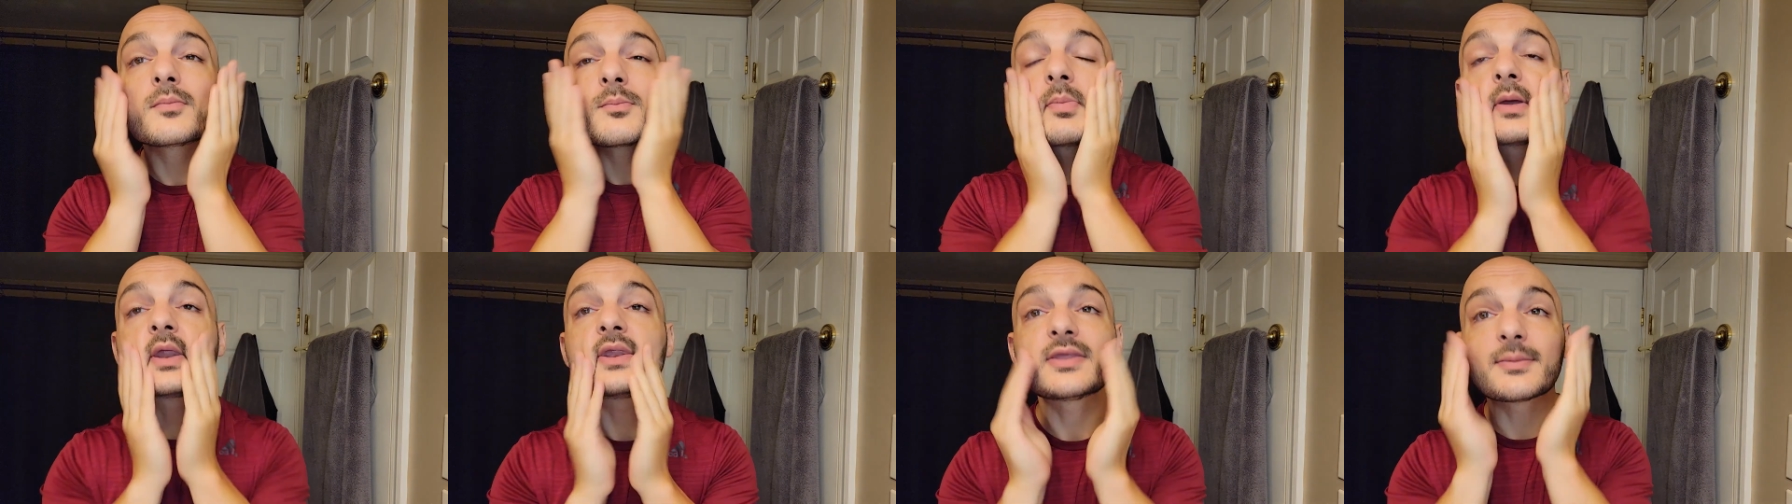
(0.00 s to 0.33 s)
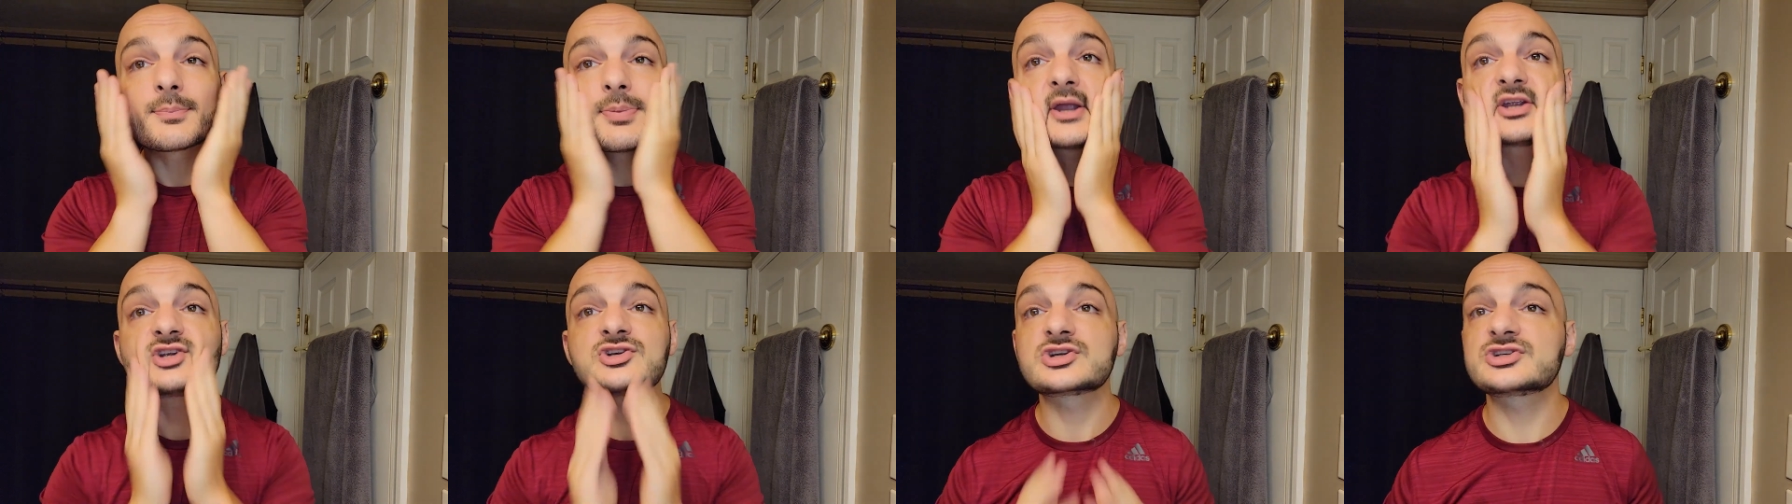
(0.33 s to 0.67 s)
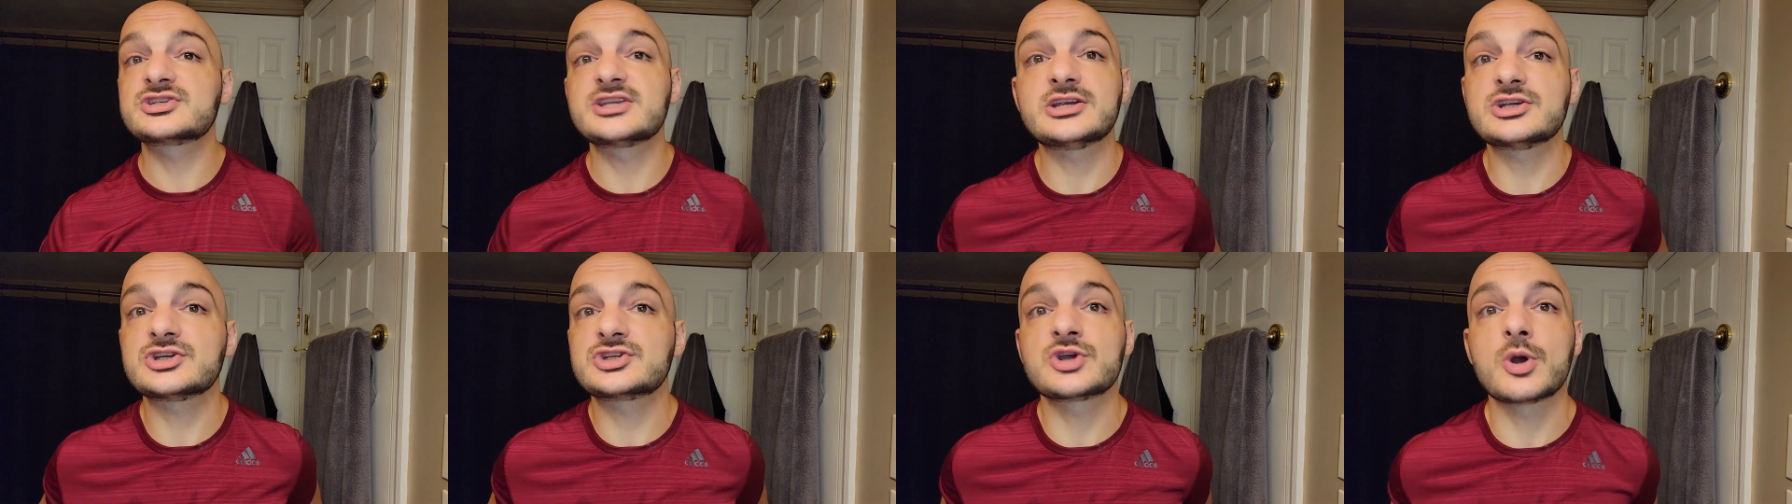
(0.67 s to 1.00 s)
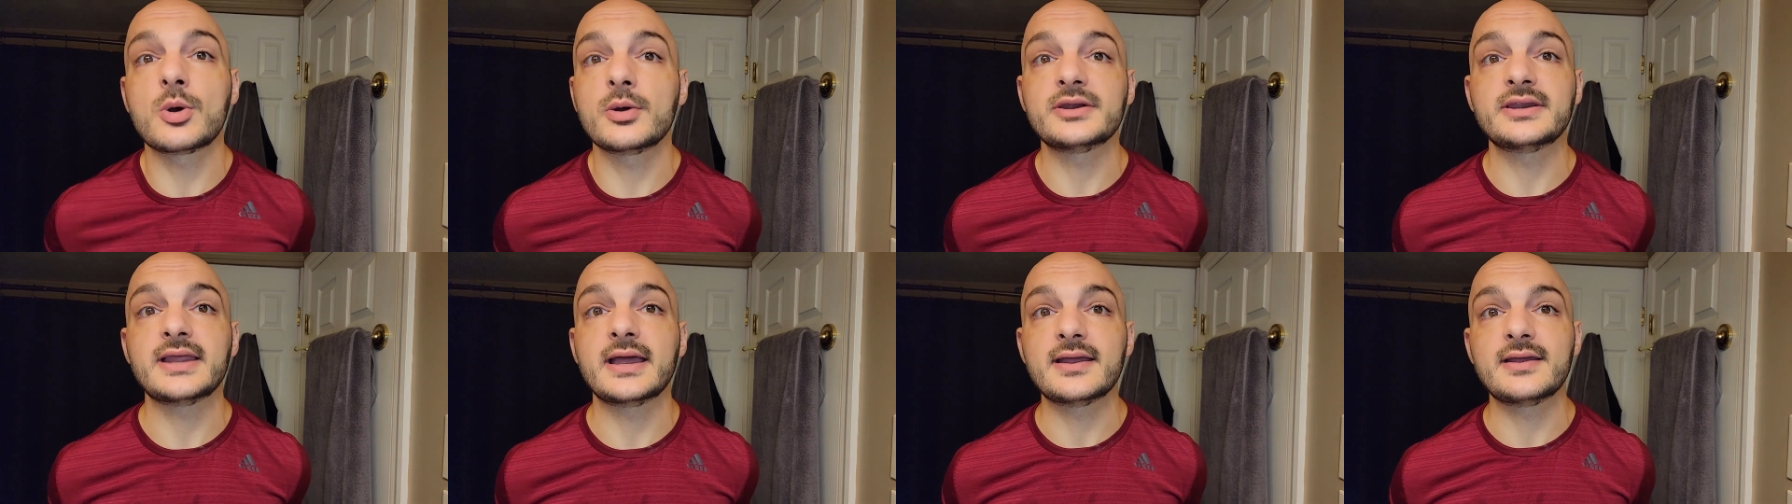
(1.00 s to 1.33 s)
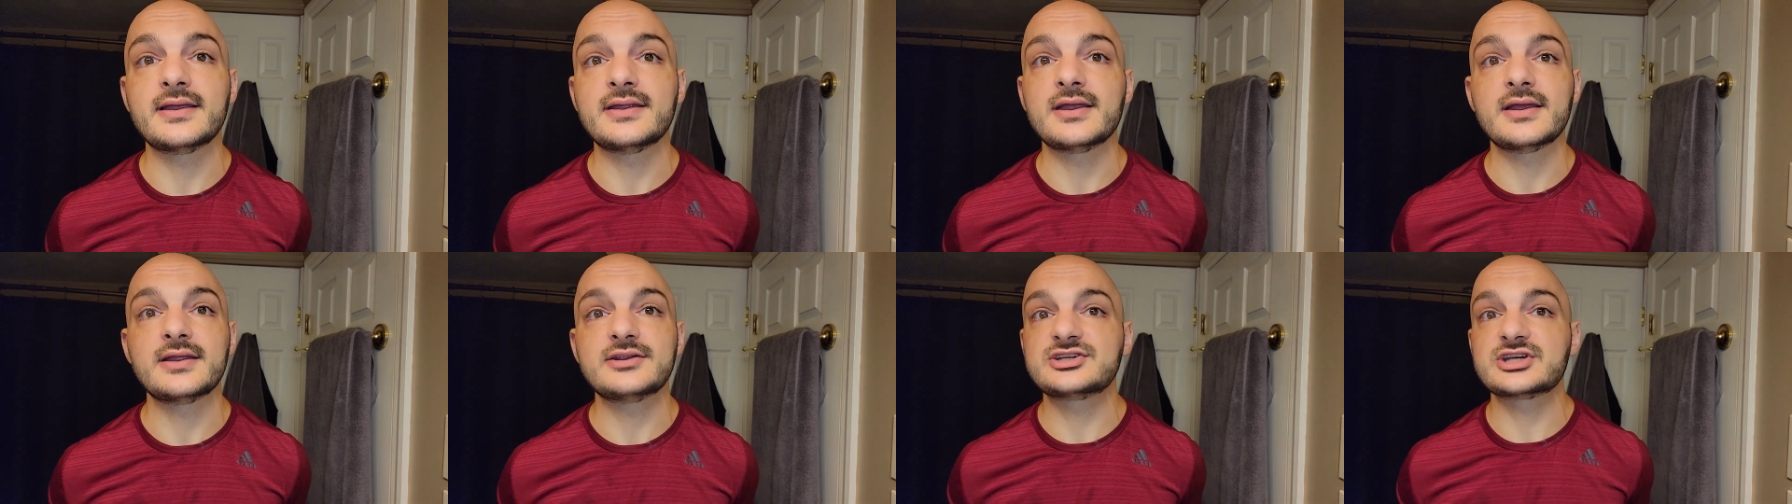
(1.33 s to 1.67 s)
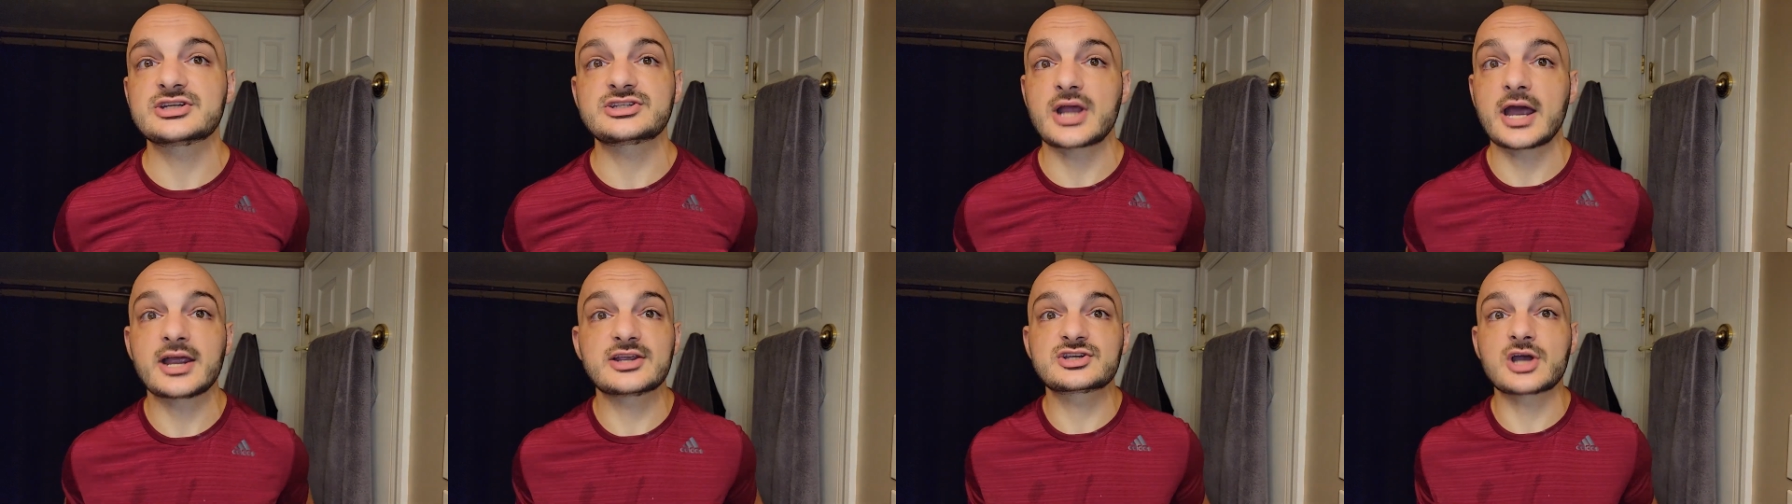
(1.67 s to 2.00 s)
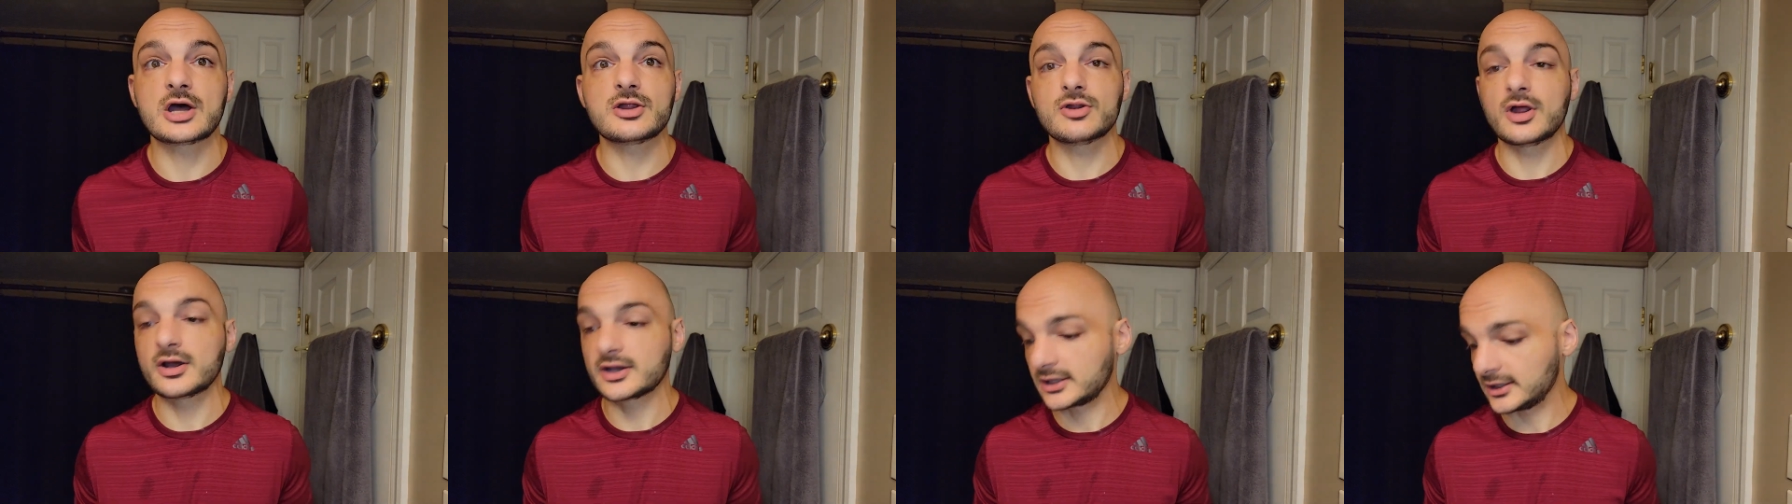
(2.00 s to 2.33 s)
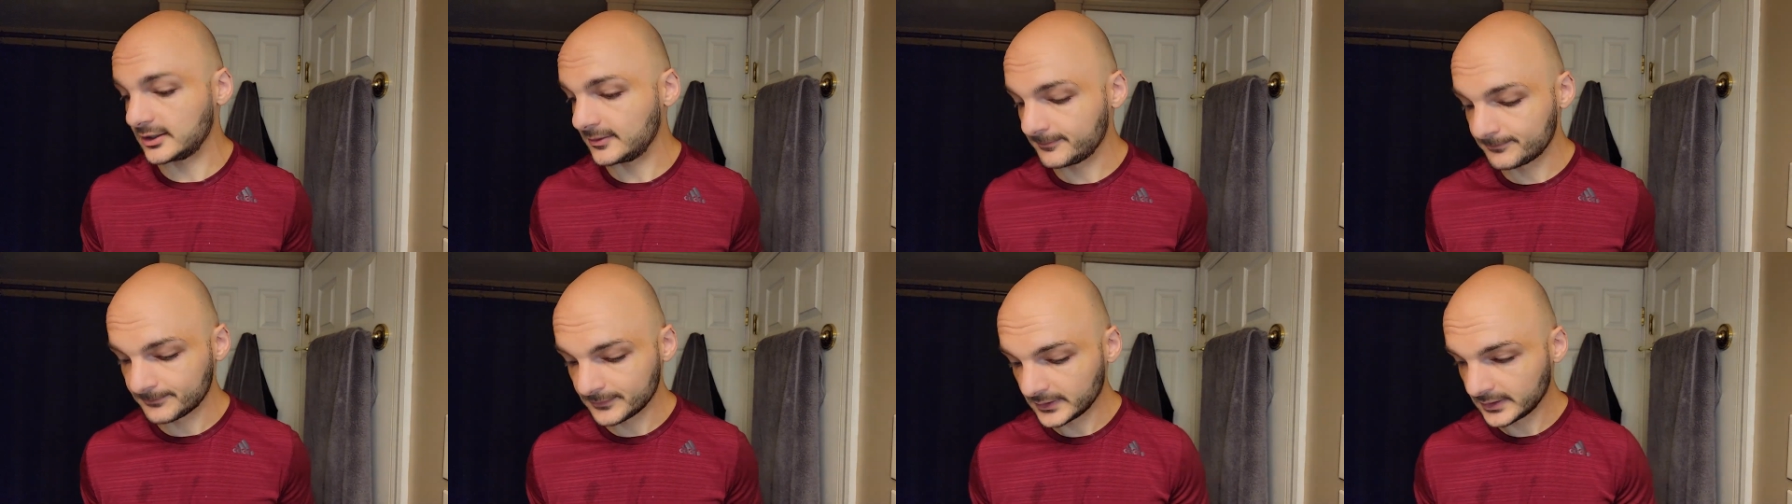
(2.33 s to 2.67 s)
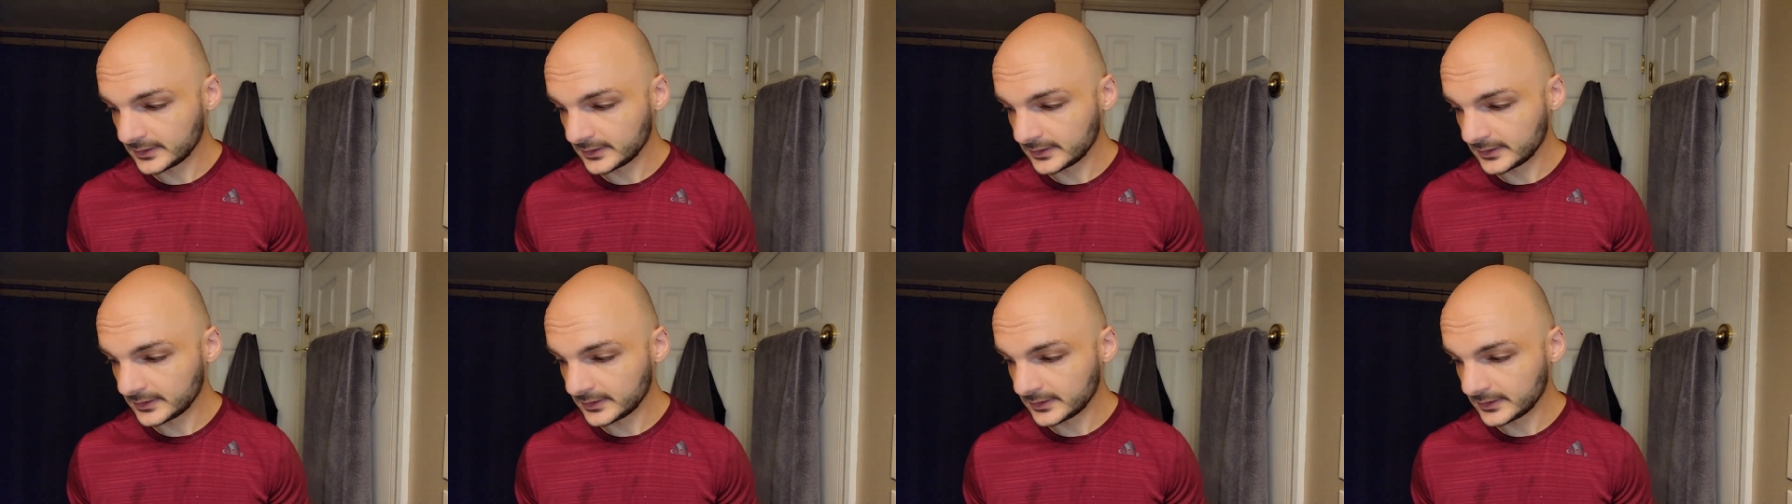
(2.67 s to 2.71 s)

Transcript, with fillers: But the pictures didn't show it. It, it just I just got lucky.